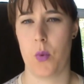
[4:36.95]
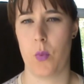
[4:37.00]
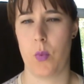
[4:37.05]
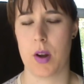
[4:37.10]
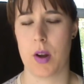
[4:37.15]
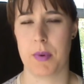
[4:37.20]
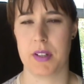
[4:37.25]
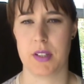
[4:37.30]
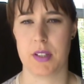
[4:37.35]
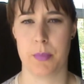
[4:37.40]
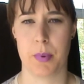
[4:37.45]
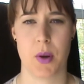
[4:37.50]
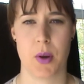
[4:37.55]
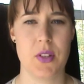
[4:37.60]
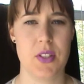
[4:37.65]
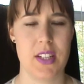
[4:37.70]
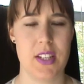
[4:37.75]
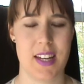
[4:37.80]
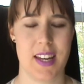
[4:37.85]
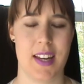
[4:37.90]
we were
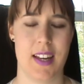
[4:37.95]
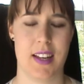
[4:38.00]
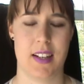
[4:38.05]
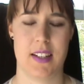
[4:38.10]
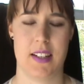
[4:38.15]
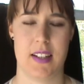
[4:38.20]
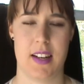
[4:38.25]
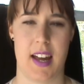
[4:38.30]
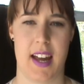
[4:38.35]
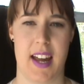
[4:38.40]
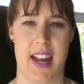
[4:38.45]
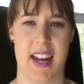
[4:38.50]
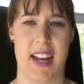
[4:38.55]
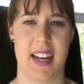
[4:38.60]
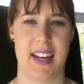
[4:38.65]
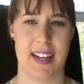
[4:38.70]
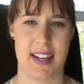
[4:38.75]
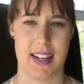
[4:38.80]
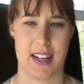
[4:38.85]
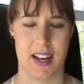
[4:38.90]
supposed to get
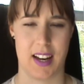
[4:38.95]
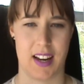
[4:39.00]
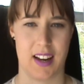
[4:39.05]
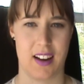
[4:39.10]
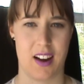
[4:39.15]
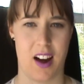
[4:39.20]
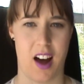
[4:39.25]
a